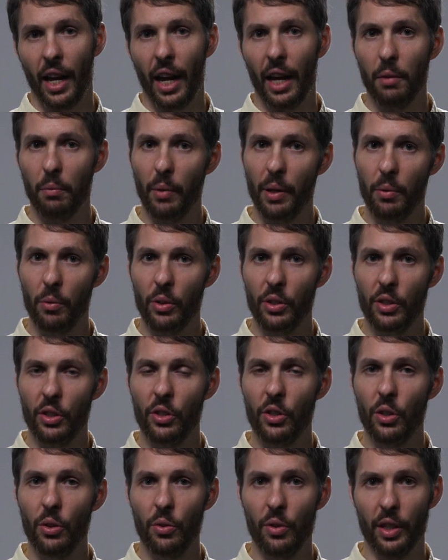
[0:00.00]
And we
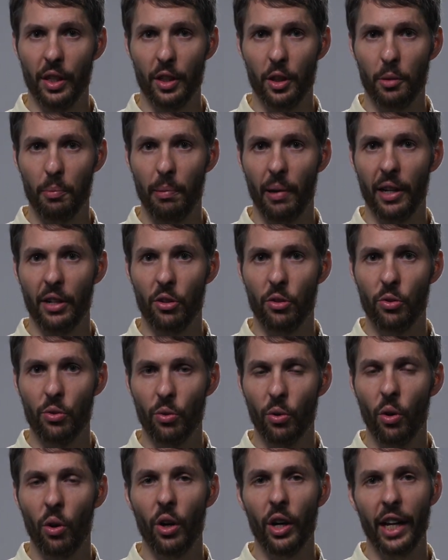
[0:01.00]
would do this by
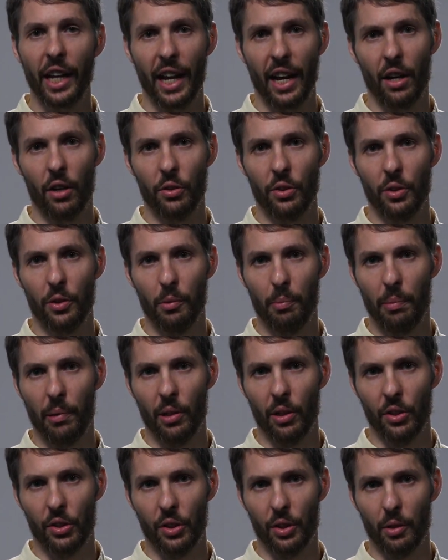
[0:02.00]
drawing out the
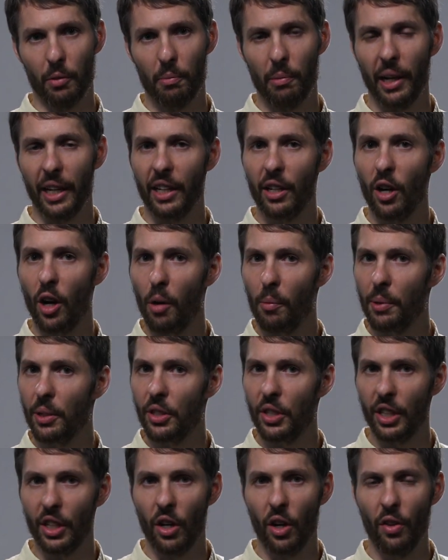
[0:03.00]
person, by
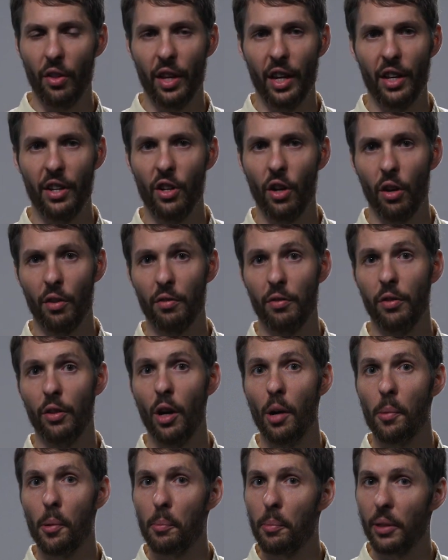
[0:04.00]
commenting on their
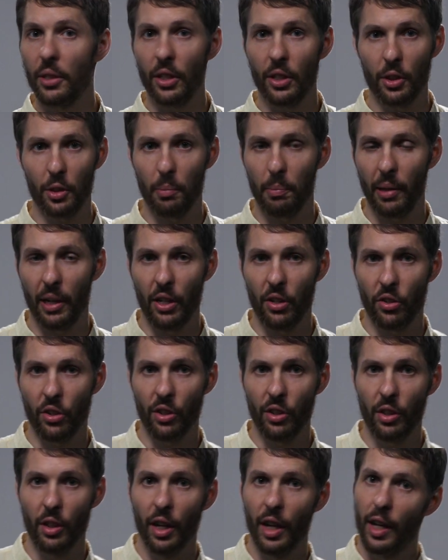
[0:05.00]
nonverbal
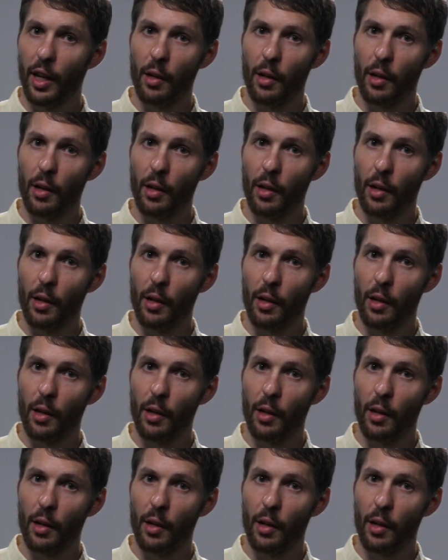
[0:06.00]
participation,